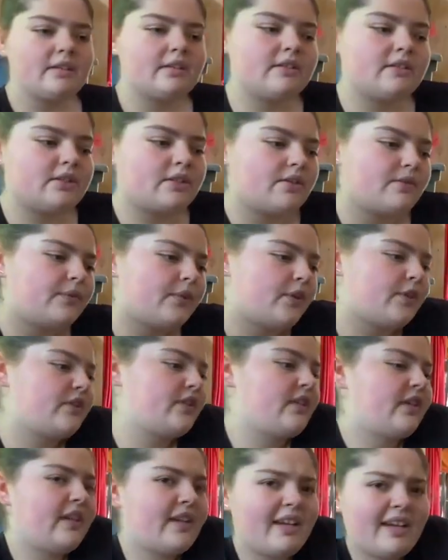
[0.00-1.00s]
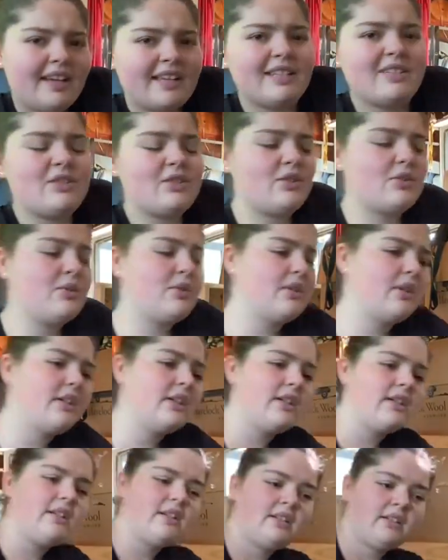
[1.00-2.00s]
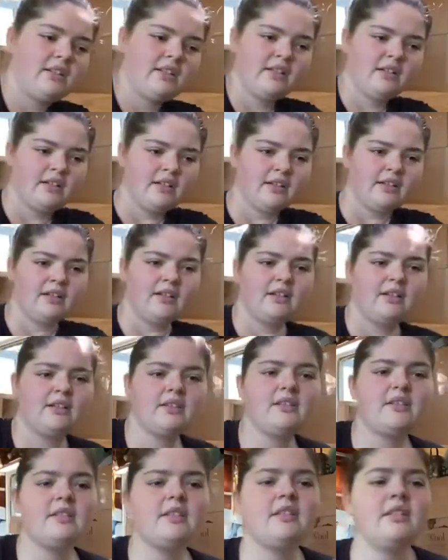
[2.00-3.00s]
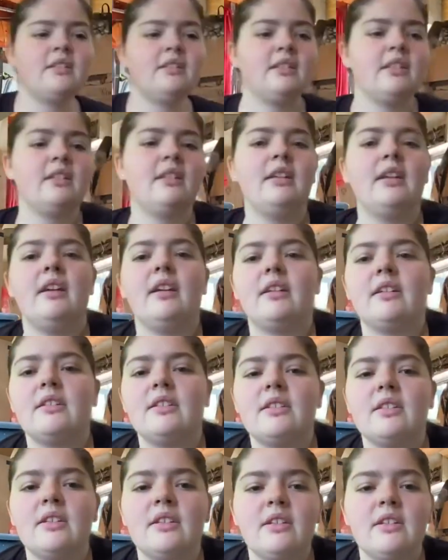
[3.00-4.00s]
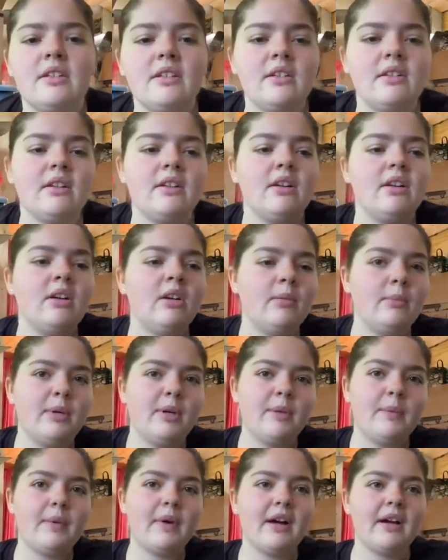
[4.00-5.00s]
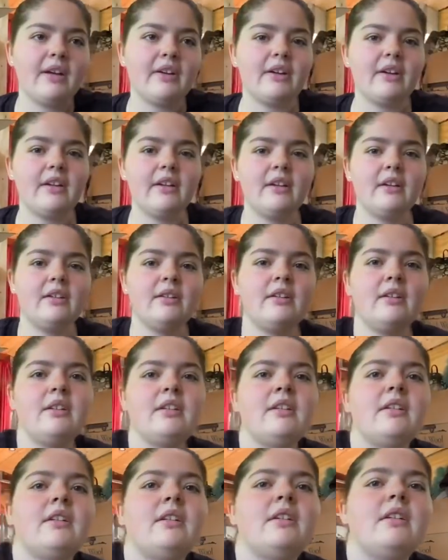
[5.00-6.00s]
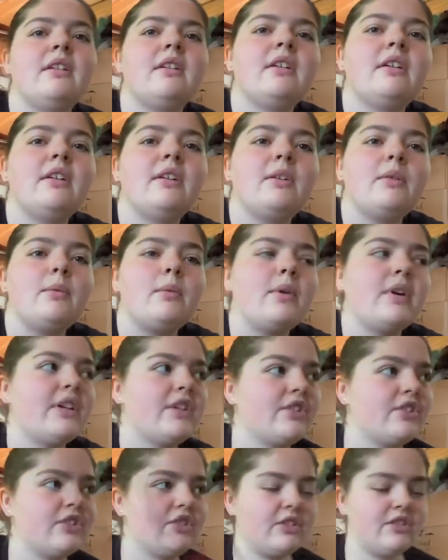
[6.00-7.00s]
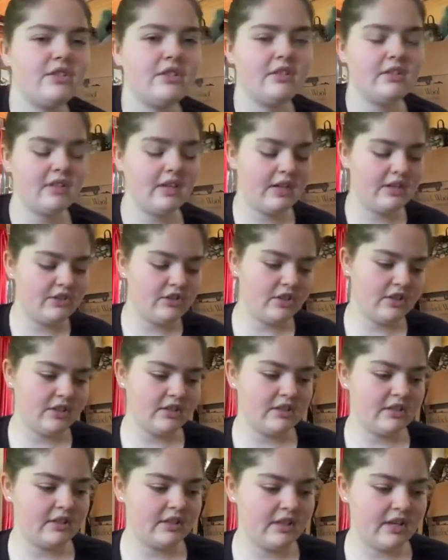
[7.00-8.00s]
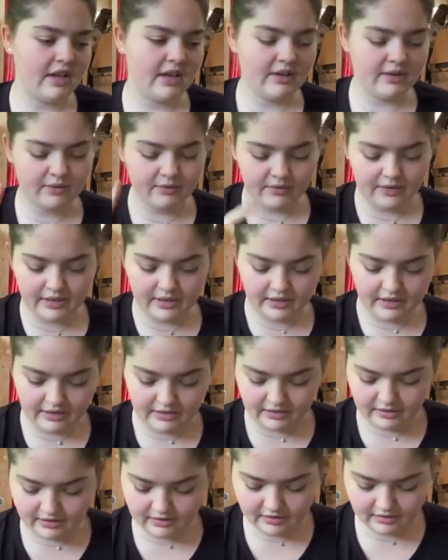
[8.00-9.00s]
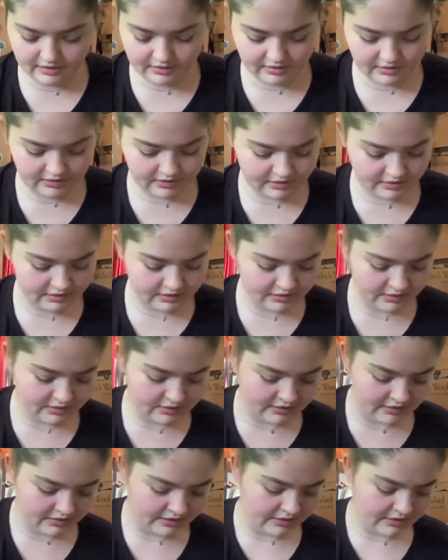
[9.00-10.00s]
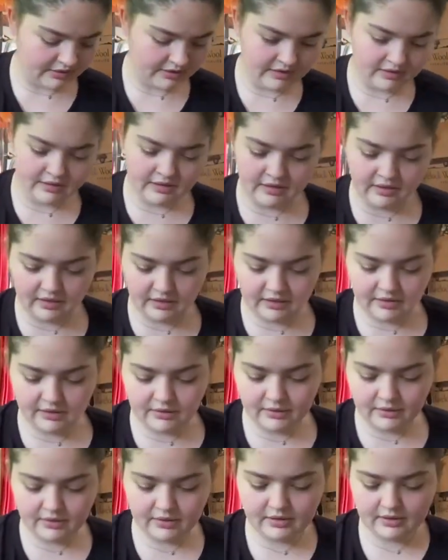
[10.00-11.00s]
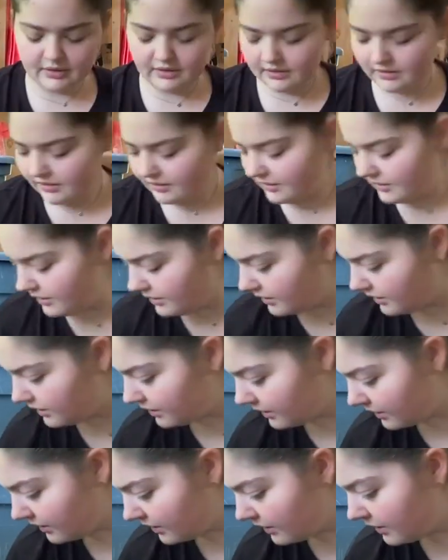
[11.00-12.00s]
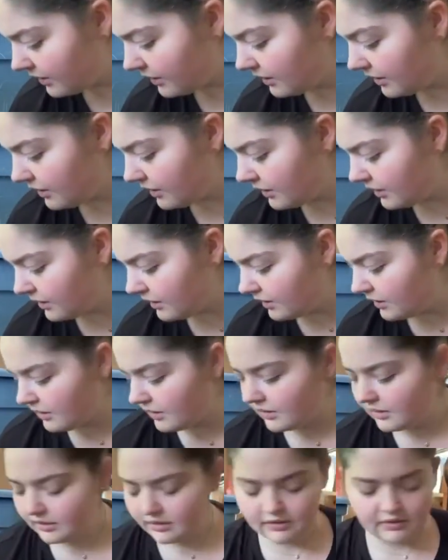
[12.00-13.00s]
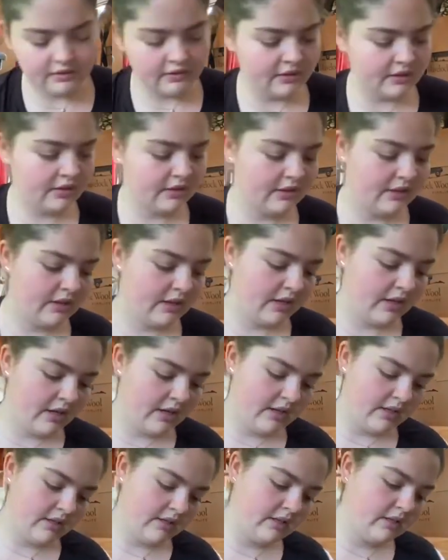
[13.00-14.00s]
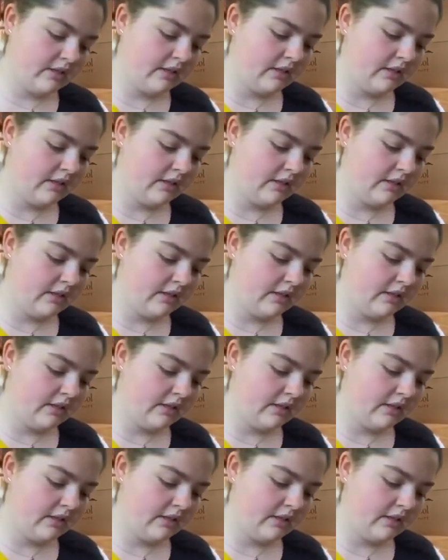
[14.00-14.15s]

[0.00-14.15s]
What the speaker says: So the first thing I gotta do is disconnect all my wiring, which I just did that over there. And now I'm gonna cut